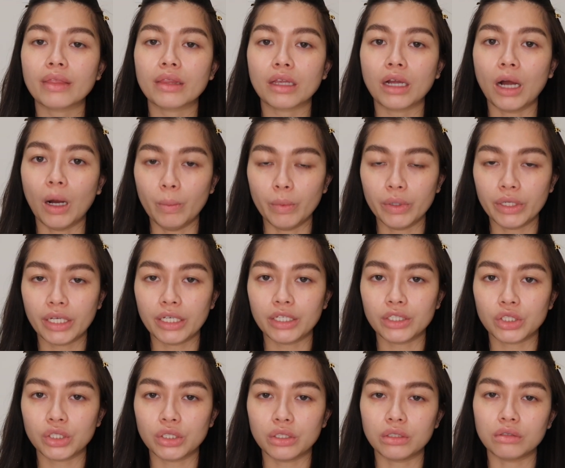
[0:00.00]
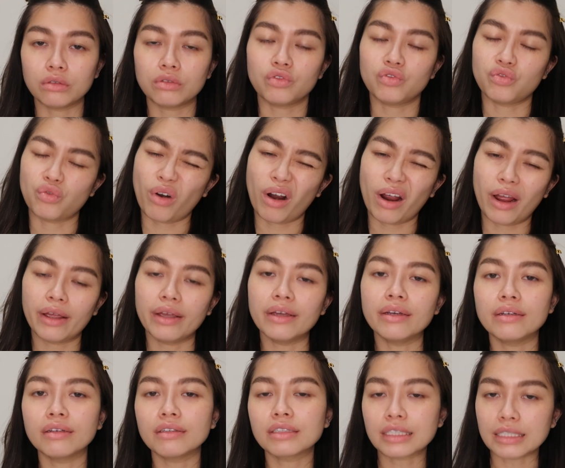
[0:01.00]
combination dry
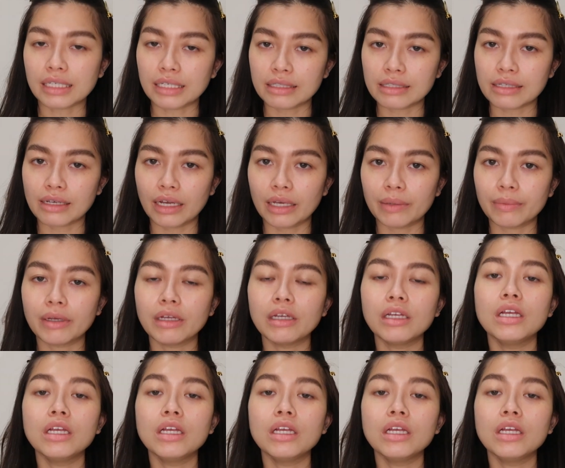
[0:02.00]
skin type.